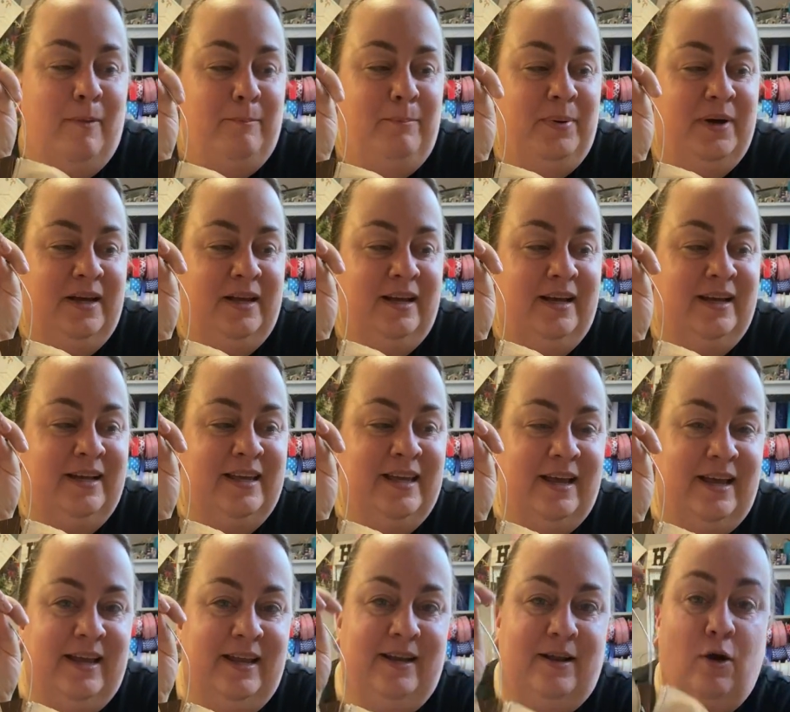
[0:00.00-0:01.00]
But
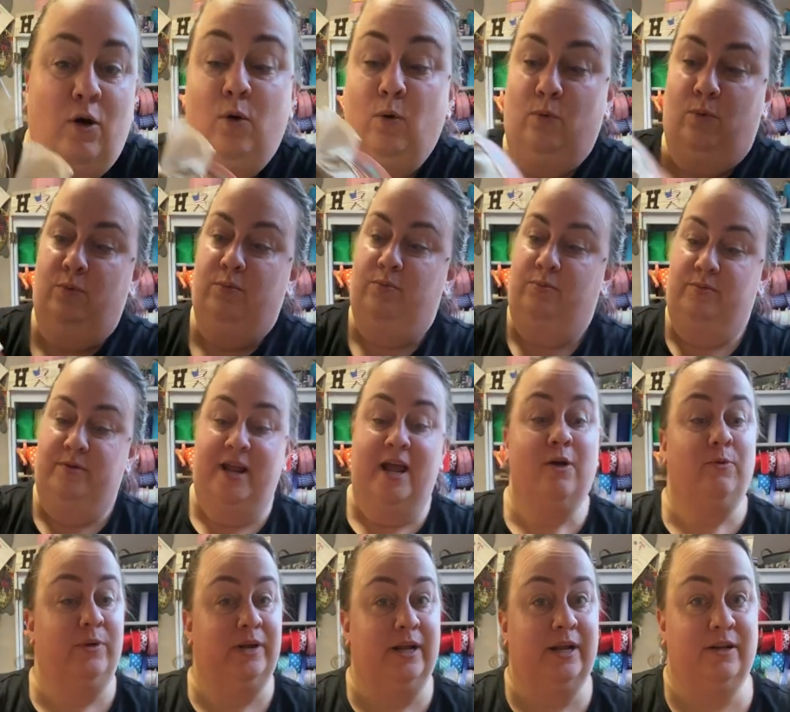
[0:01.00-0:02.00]
again, oh,
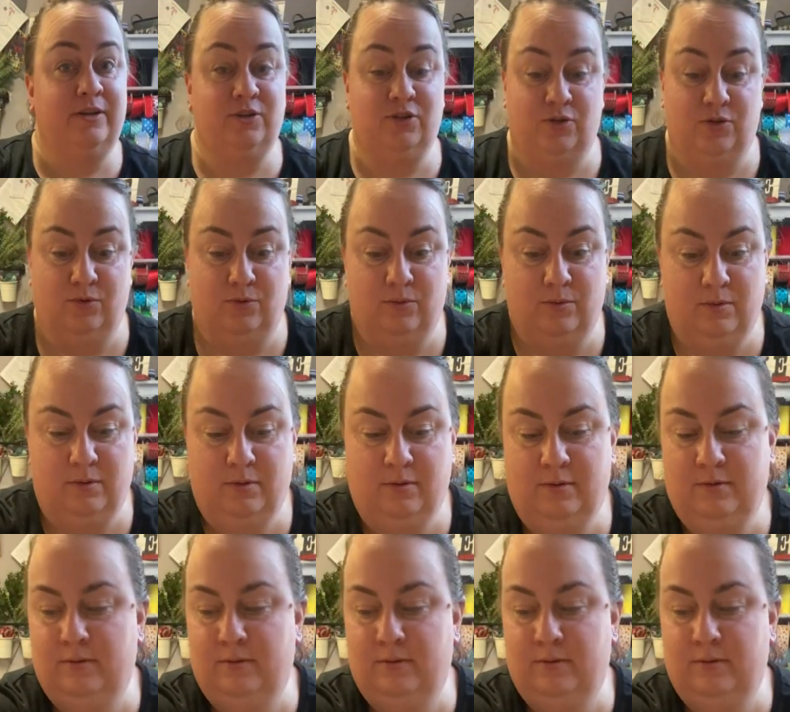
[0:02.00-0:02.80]
now we got to do